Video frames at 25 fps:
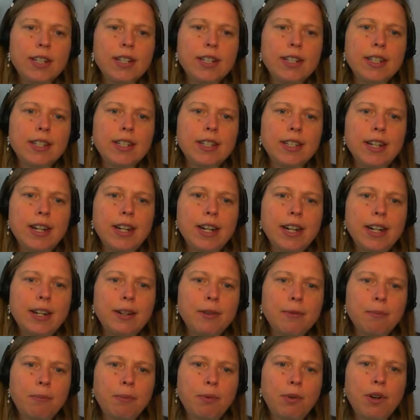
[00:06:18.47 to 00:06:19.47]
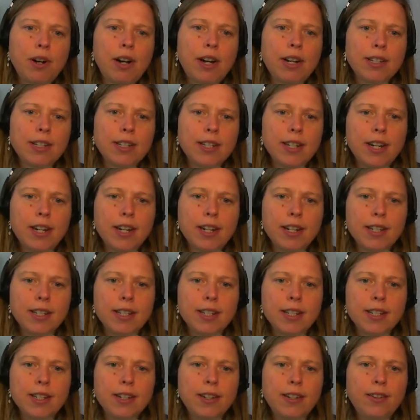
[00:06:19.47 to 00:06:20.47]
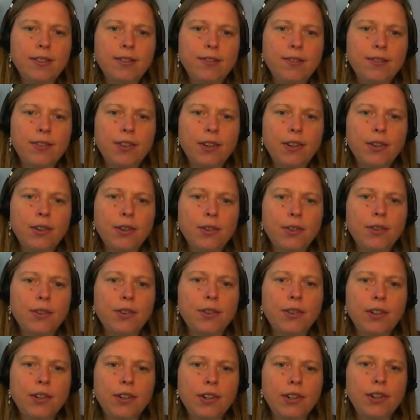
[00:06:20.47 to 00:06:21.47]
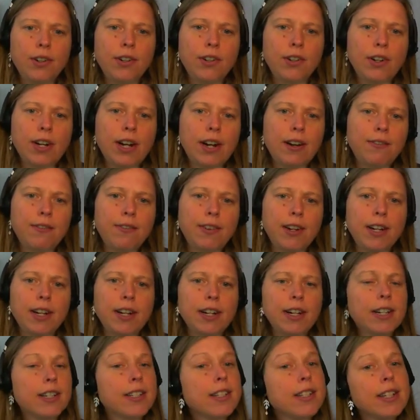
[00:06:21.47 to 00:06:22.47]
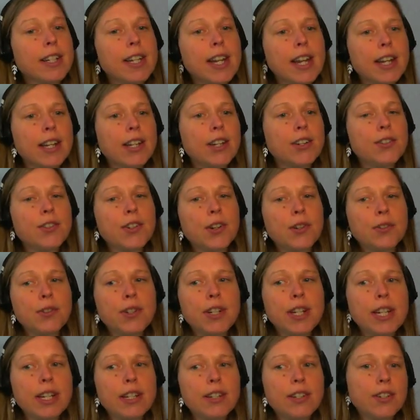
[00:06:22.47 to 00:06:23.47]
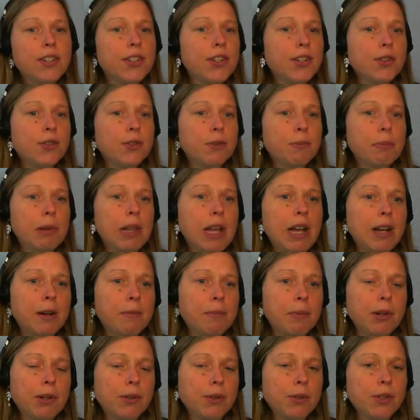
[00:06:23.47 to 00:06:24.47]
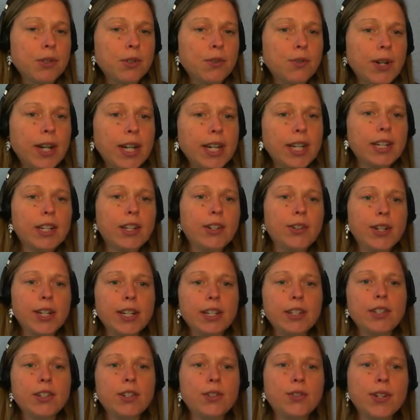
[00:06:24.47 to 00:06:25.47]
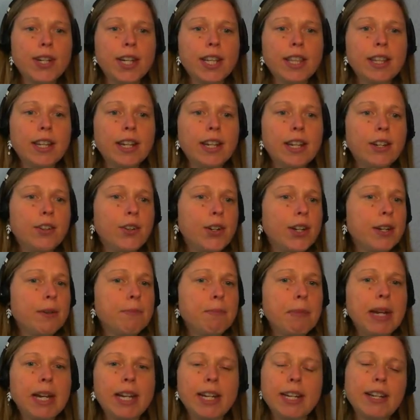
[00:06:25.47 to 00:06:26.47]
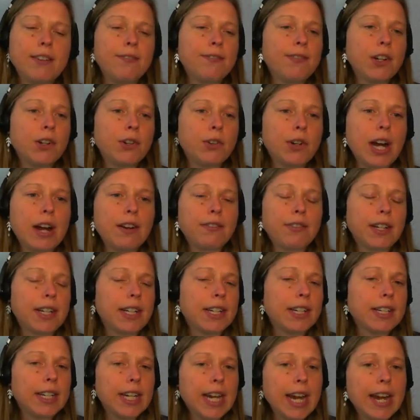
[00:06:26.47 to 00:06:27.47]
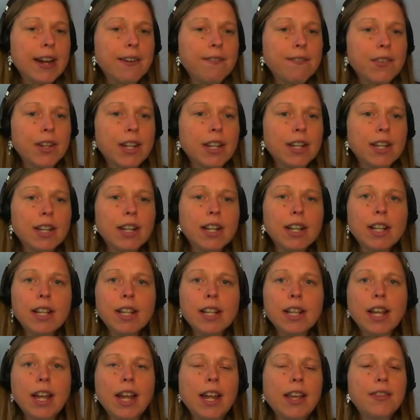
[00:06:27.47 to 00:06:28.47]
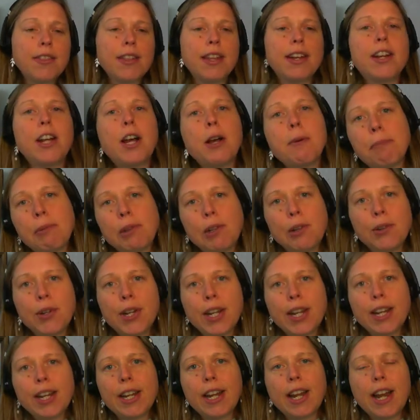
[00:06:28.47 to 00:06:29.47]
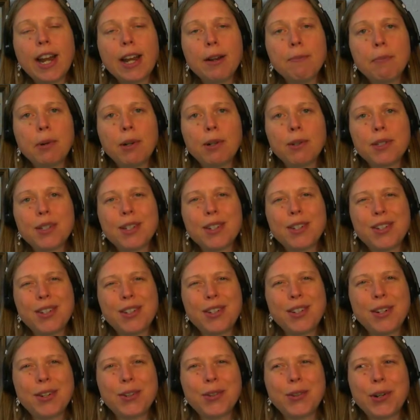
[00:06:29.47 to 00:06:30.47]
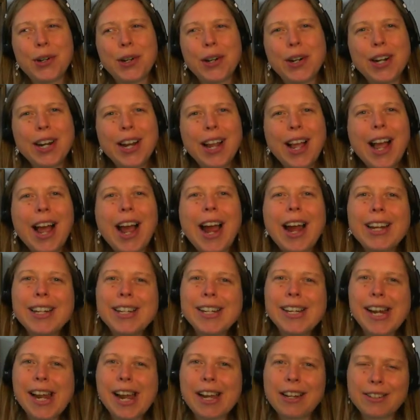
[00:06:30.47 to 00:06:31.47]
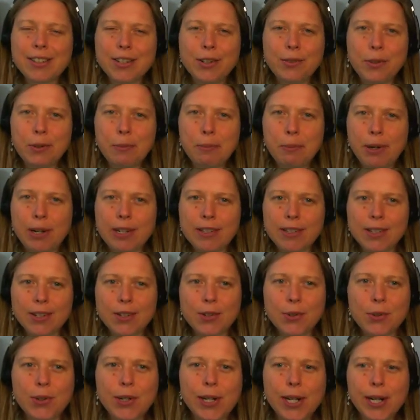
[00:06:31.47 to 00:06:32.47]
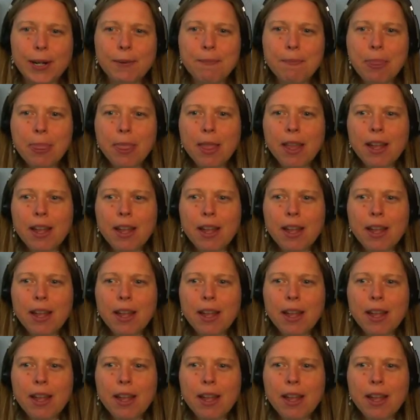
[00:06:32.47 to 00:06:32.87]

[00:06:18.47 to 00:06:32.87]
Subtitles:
design process infographic. Because again, you don't need to do a blog post, right? You can do anything. You can make an infographic in Canva and then upload it and post it to your ID asset repository.